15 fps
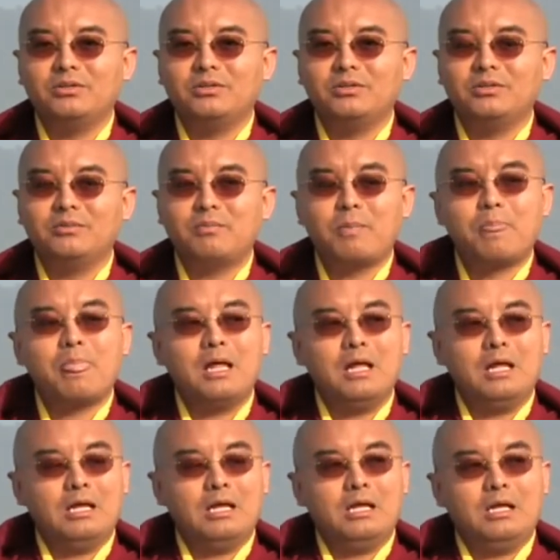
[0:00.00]

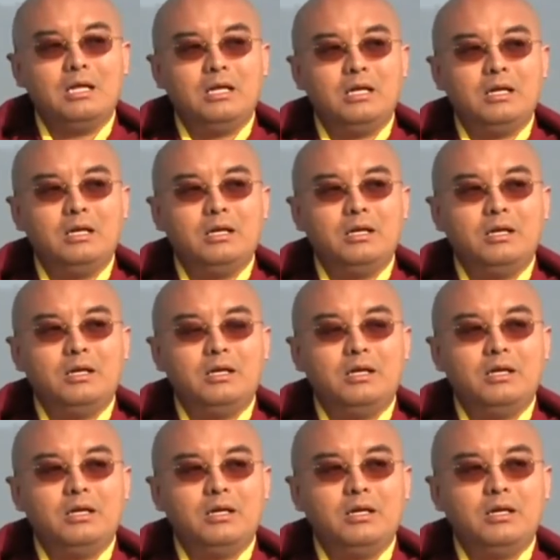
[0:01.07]

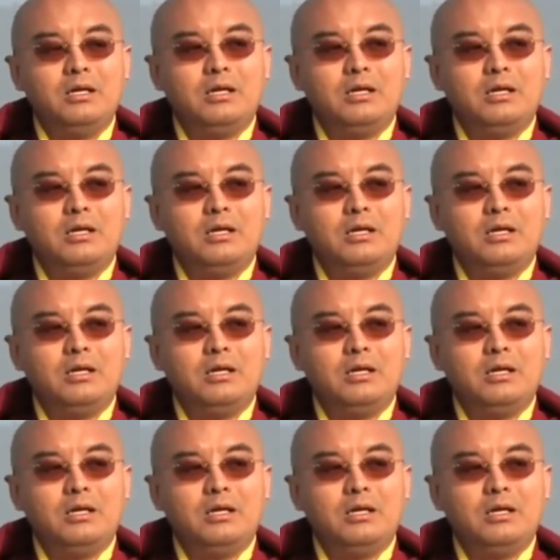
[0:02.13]
Nothing is said.